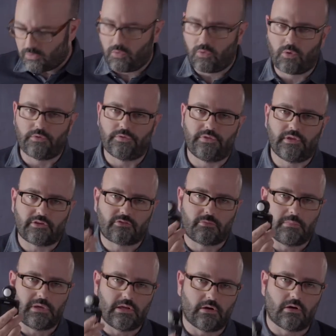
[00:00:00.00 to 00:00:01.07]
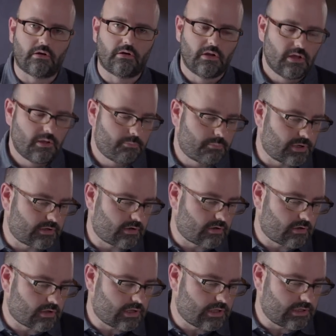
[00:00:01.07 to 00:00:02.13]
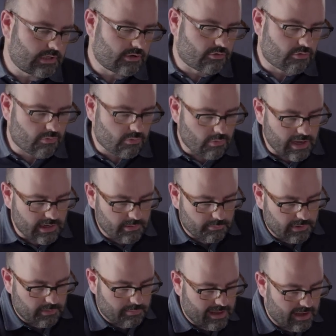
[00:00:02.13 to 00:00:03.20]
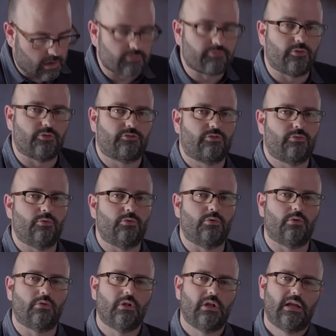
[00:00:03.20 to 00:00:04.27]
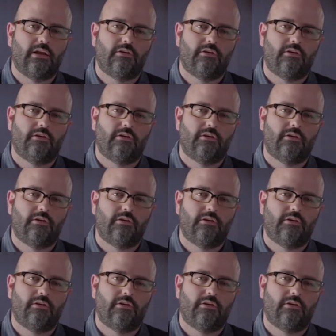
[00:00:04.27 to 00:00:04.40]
or this meter, but an incredibly powerful tool